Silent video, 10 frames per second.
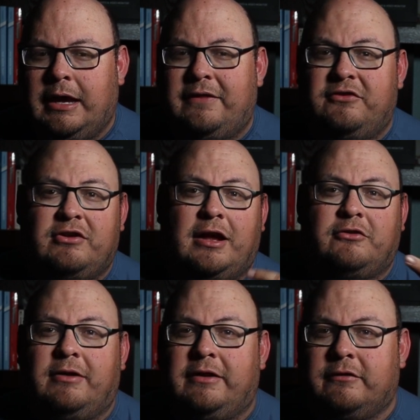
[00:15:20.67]
The shot
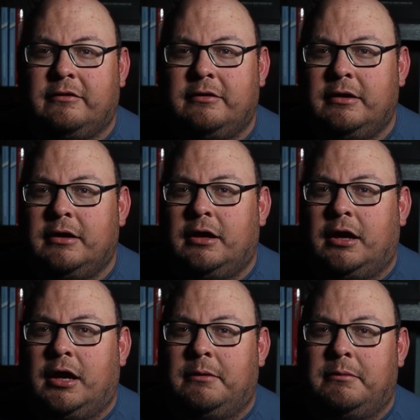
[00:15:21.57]
tracer,
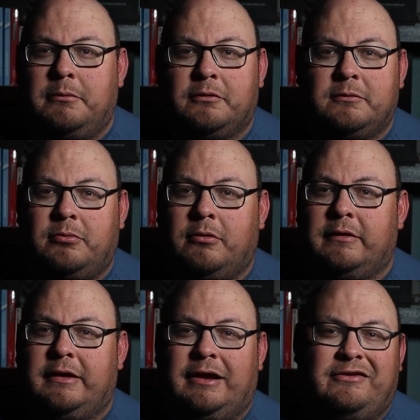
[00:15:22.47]
but most
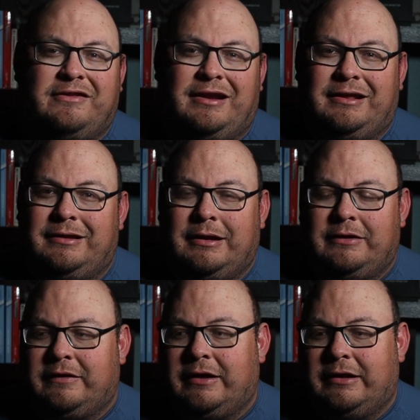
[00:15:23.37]
importantly, I just
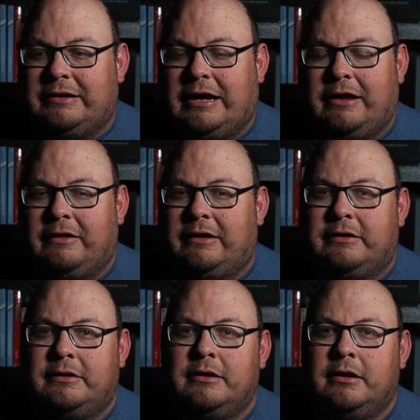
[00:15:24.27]
gotta dial
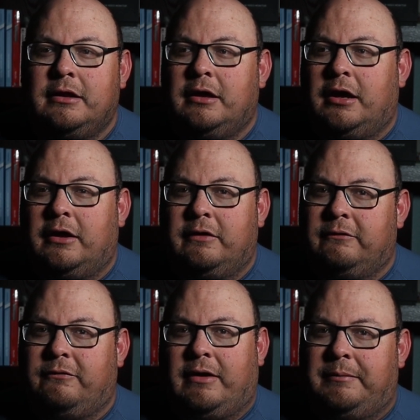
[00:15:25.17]
in the
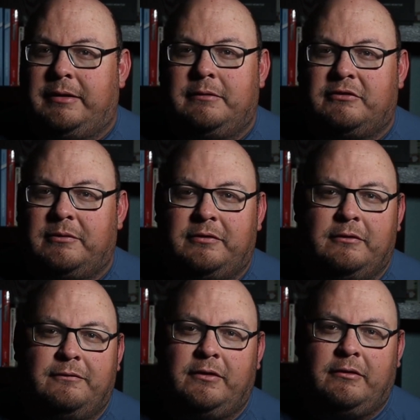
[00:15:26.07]
framing, which I'm
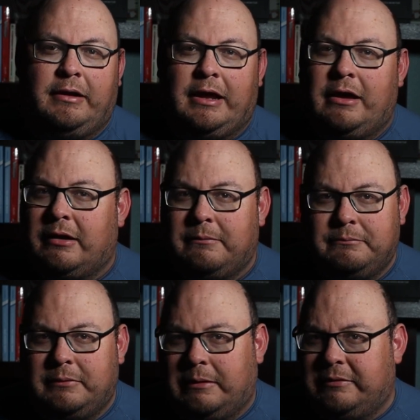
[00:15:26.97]
still figuring out.
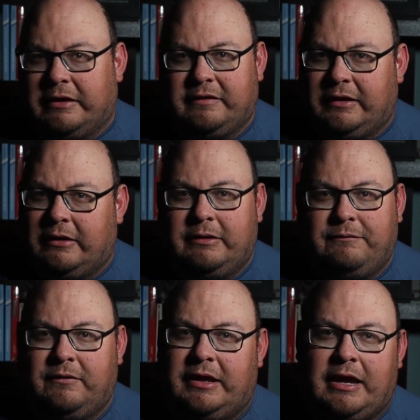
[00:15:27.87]
I'm testing out
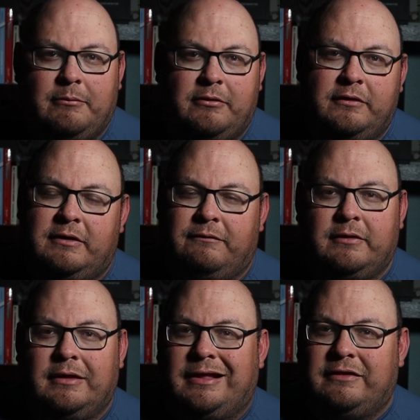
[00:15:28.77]
different cameras,
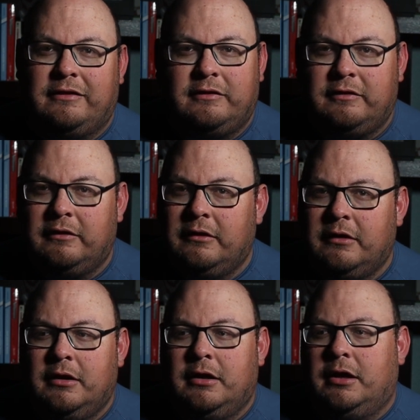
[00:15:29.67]
different lenses.
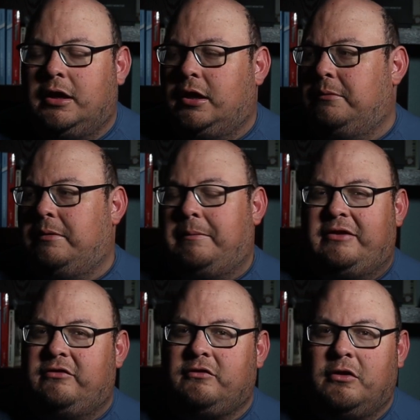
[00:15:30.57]
I
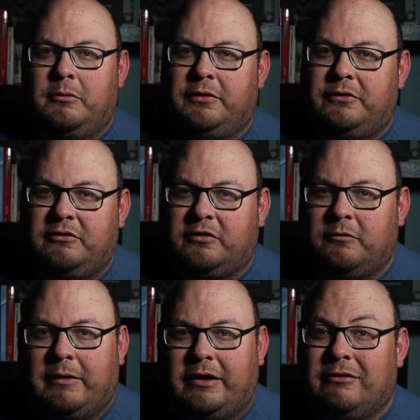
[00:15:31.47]
may just go with just
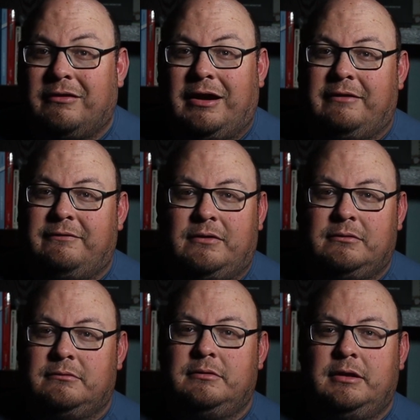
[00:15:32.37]
a regular iPhone,